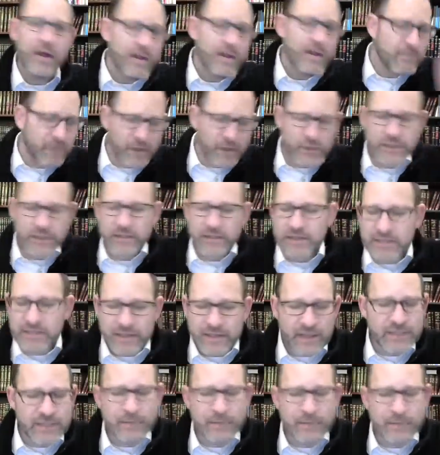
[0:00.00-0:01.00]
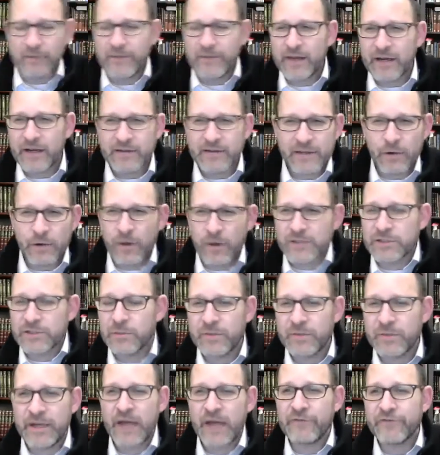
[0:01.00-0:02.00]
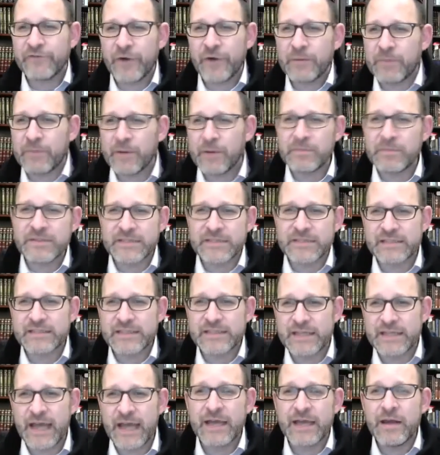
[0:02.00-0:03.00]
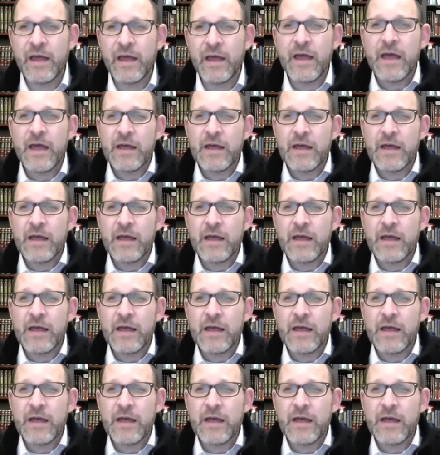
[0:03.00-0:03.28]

Much to discuss about that idea also, but not for our purposes tonight.